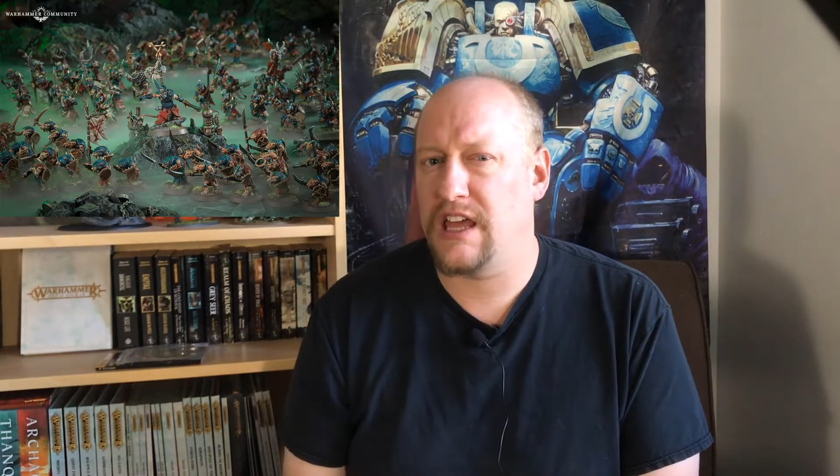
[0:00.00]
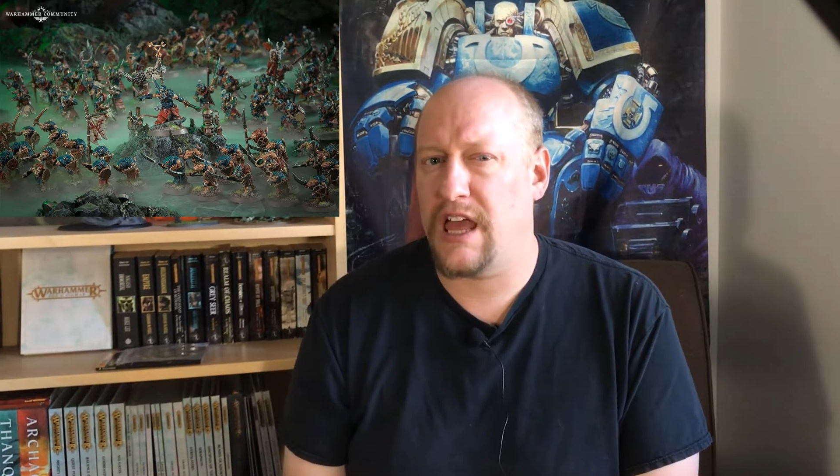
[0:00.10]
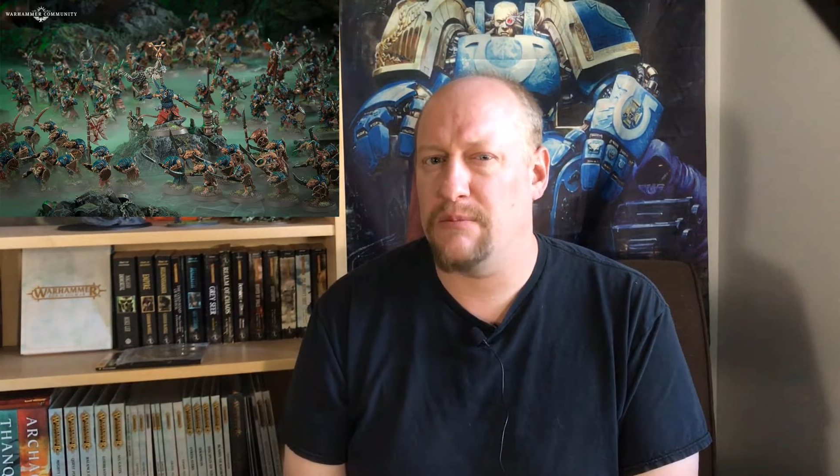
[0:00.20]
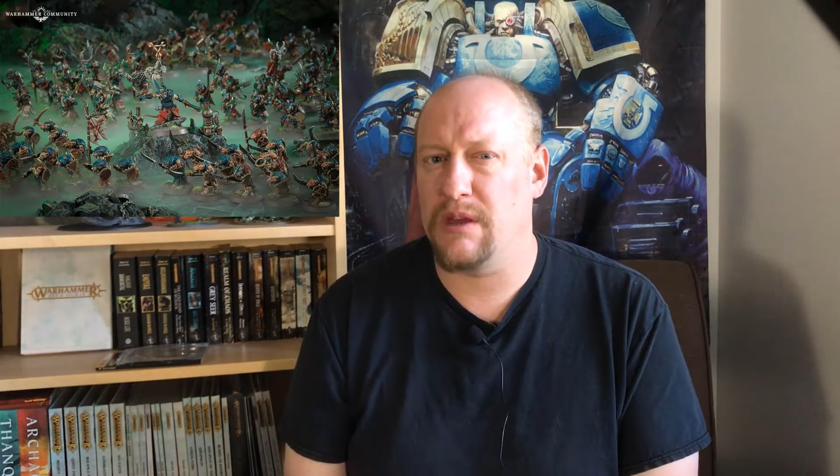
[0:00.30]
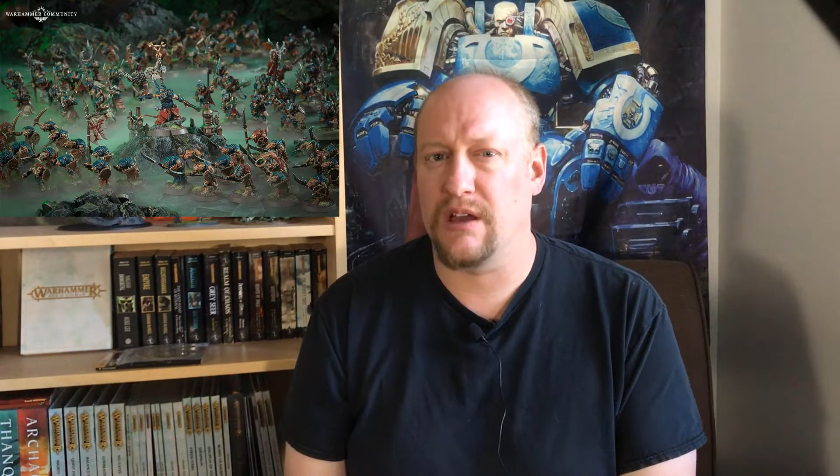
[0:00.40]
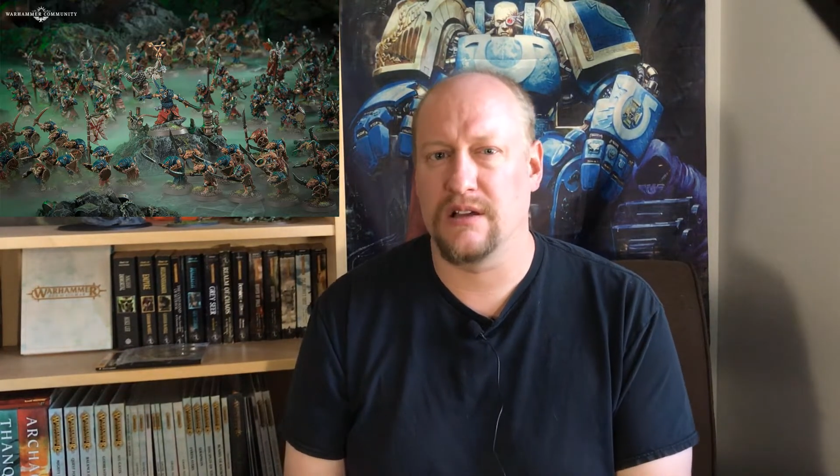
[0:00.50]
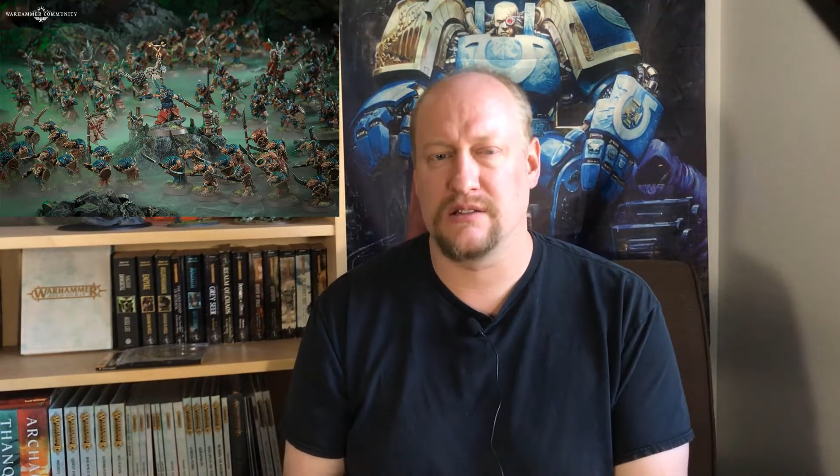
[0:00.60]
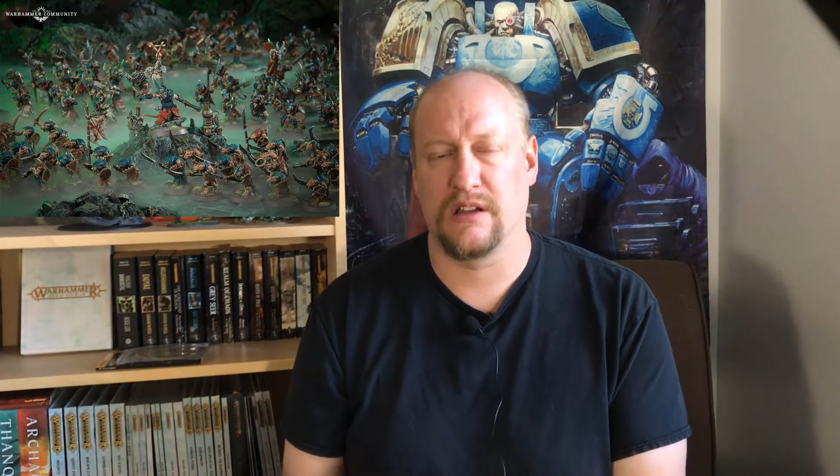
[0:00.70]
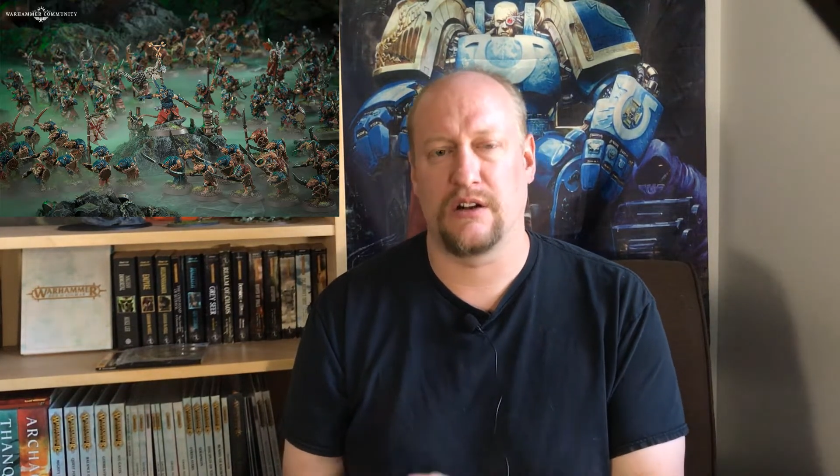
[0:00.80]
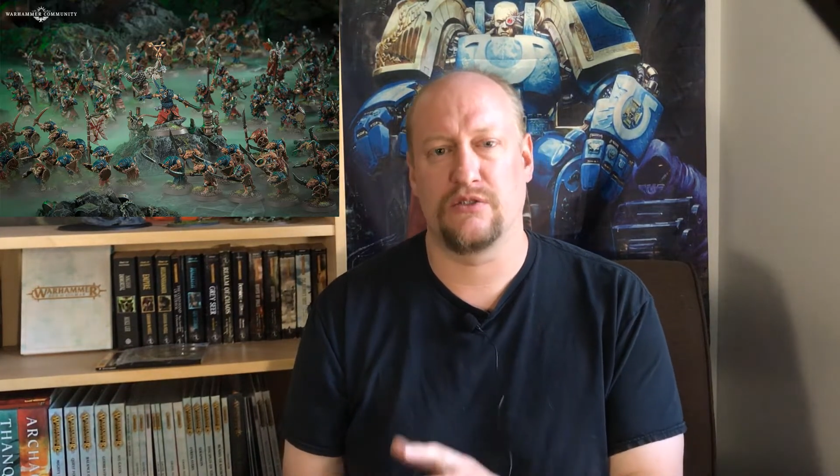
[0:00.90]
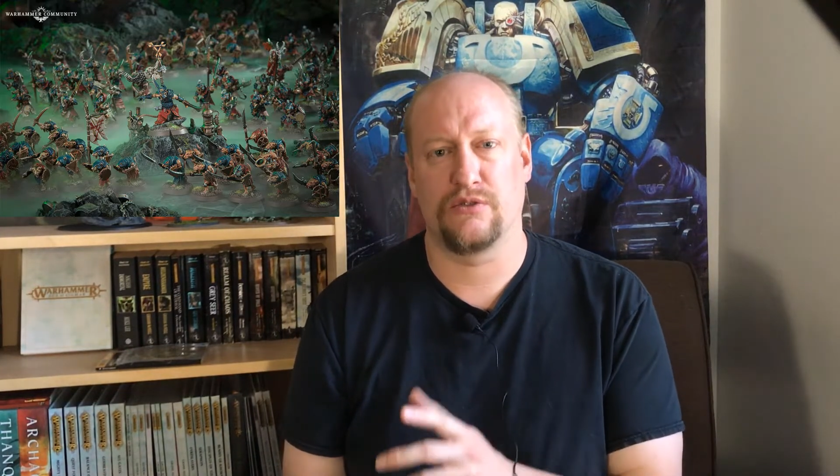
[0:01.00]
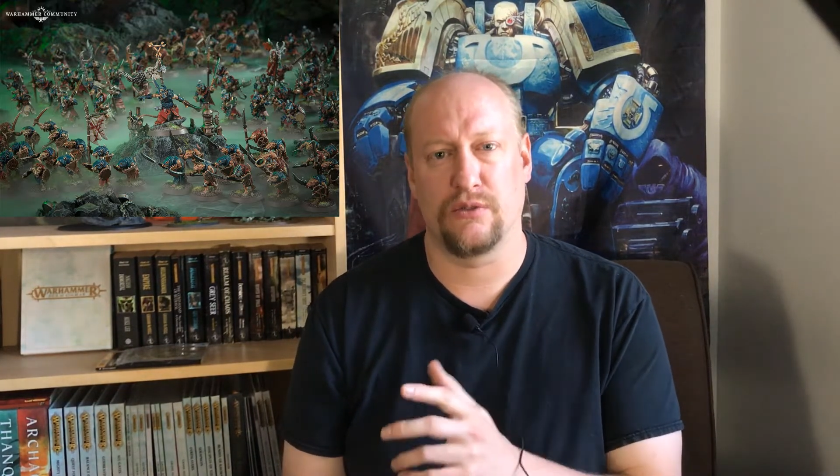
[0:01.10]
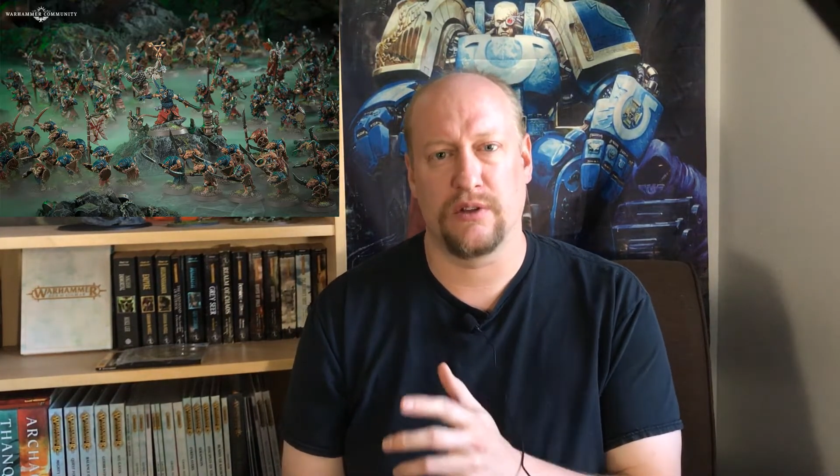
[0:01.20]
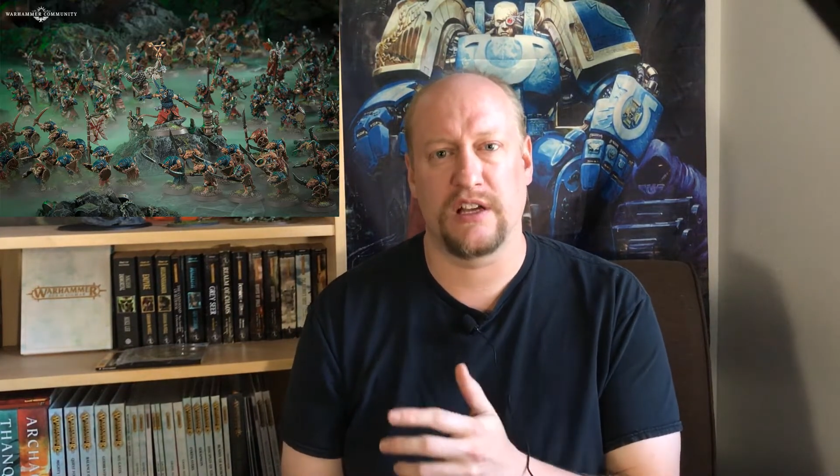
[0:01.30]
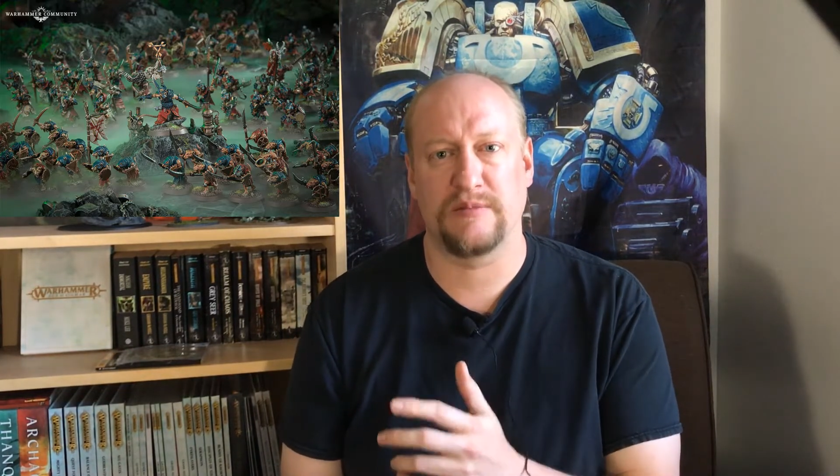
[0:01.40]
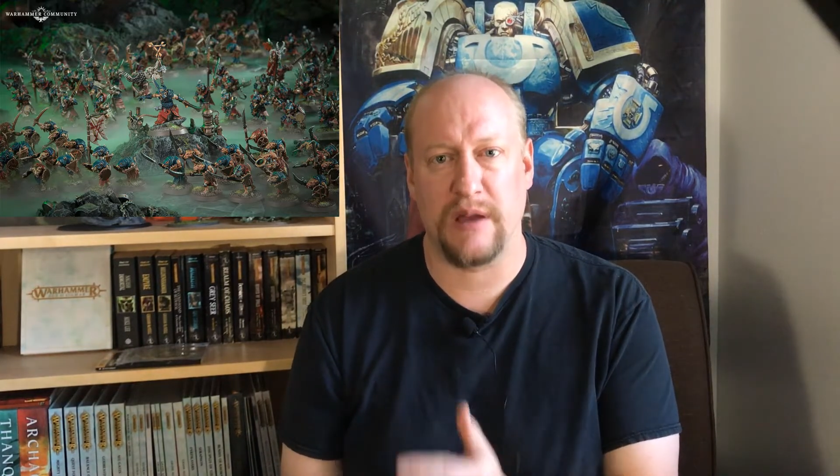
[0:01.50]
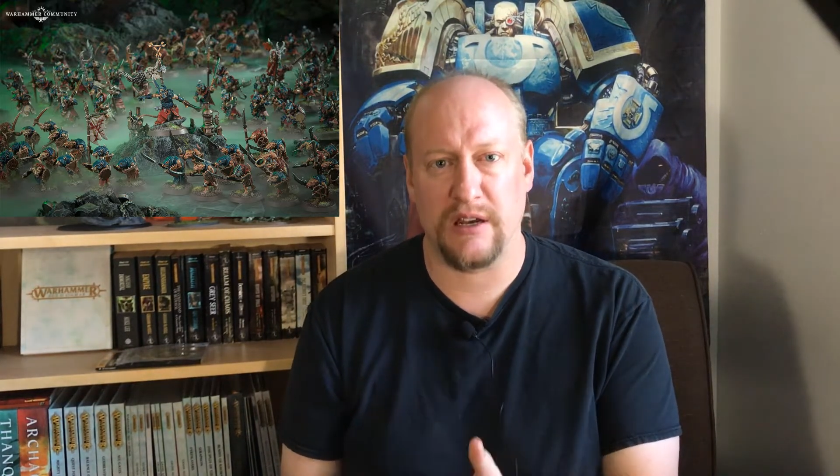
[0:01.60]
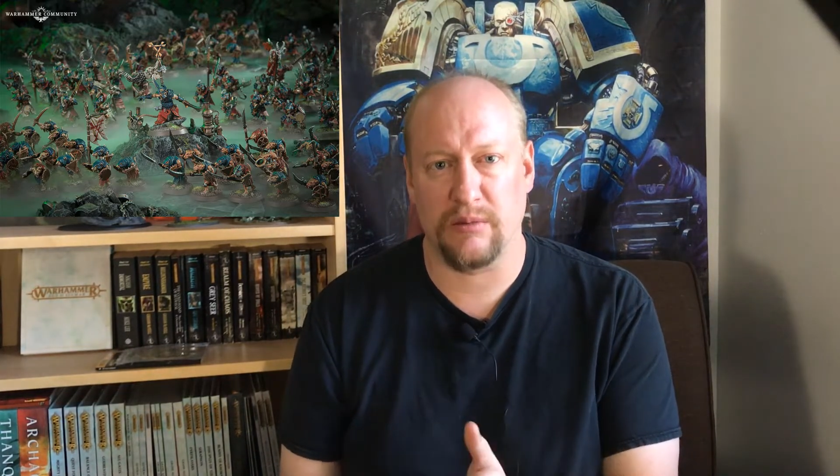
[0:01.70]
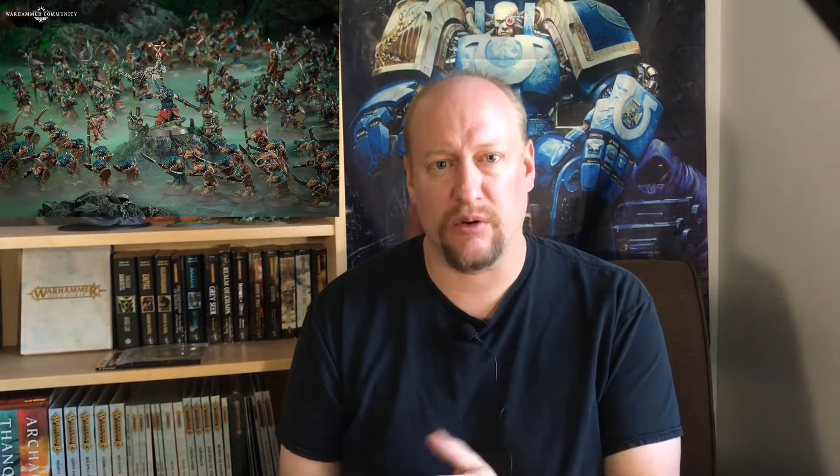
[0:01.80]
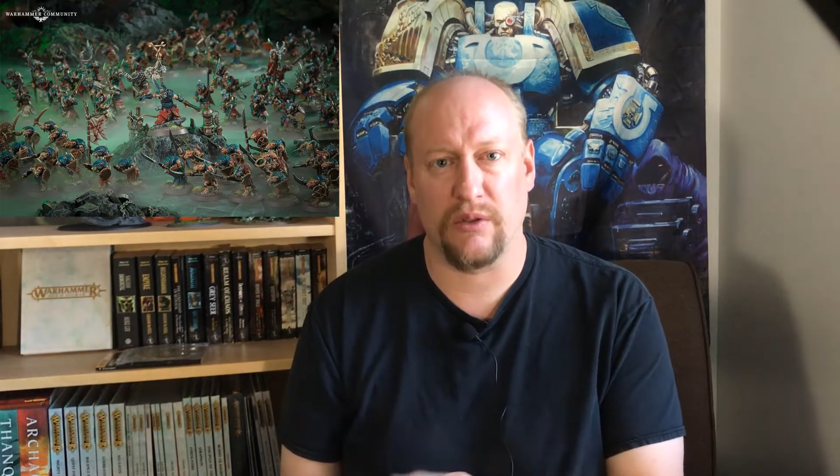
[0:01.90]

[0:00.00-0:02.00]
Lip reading: game because they are truly expendable.